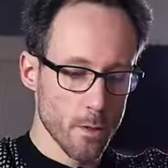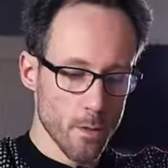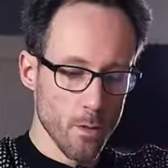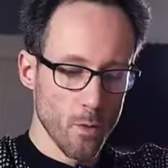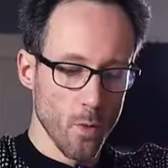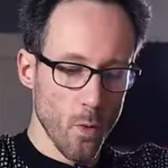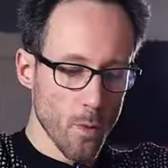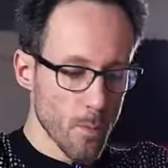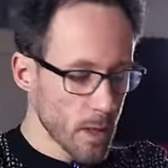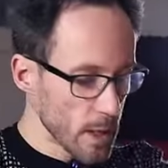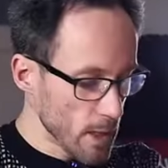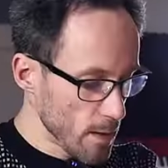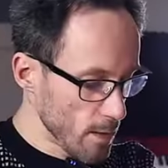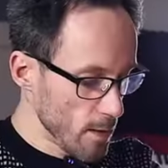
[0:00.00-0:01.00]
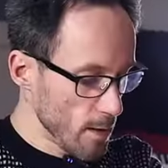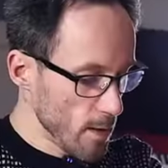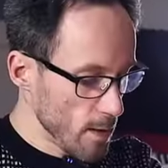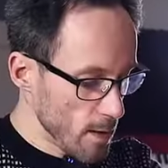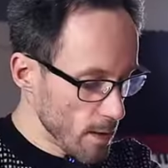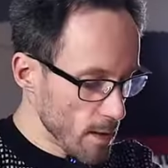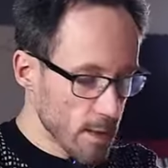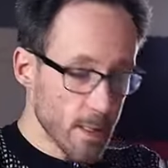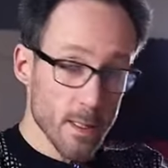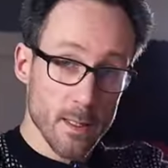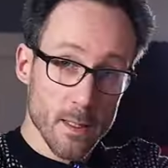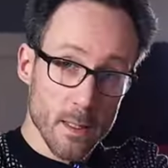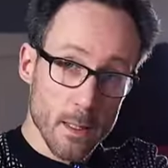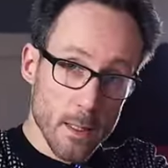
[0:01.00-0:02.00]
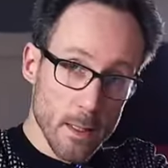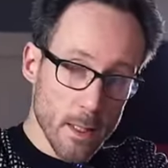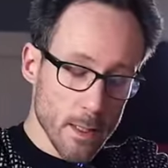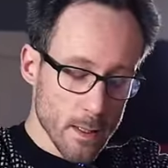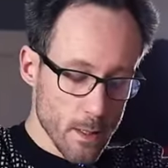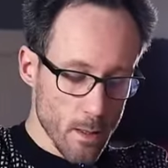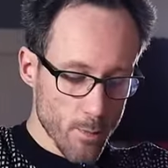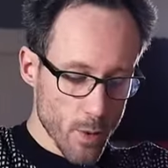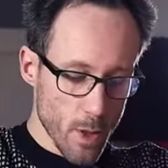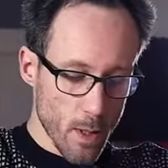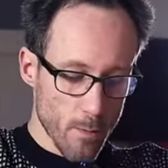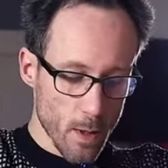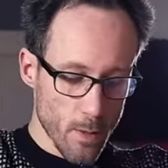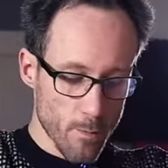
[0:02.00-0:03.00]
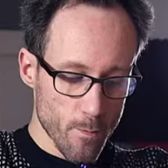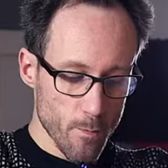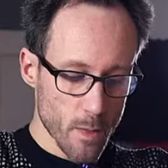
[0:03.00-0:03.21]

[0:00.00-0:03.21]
Normally, that's not a problem